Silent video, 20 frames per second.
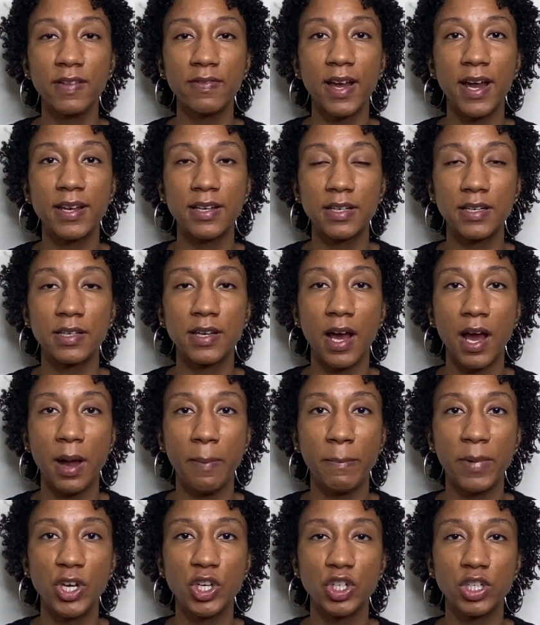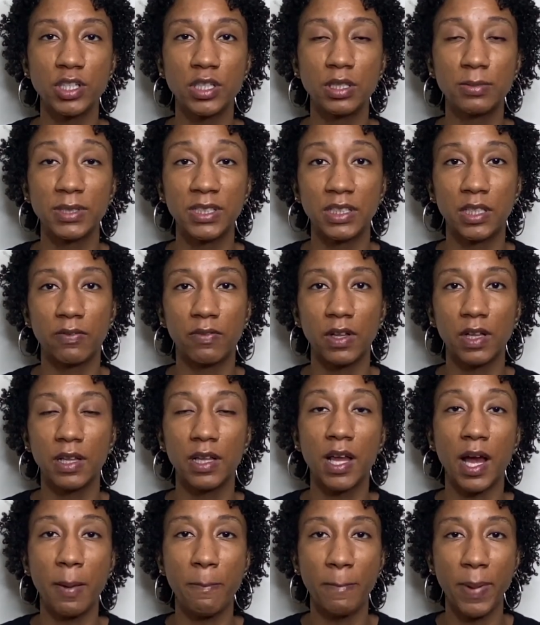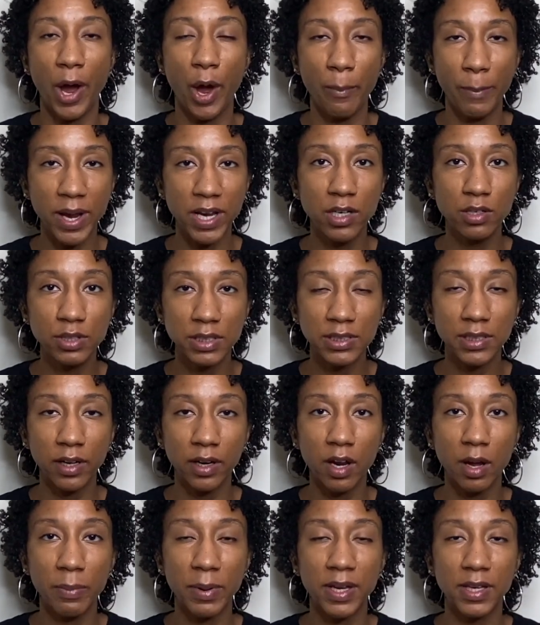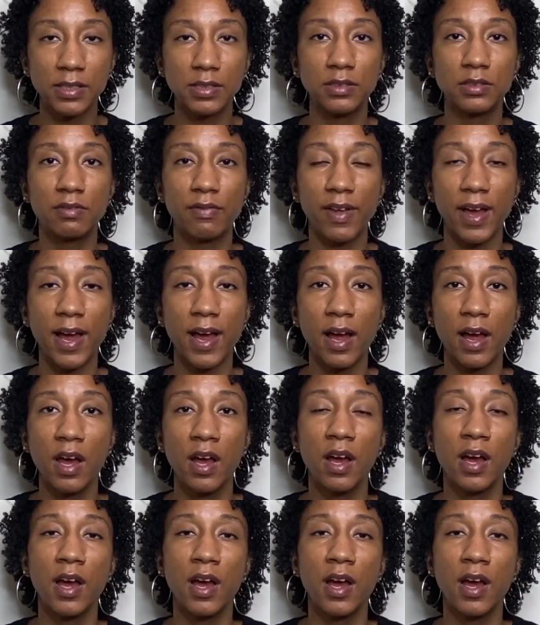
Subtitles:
that I did not mention specifically about my new setup is that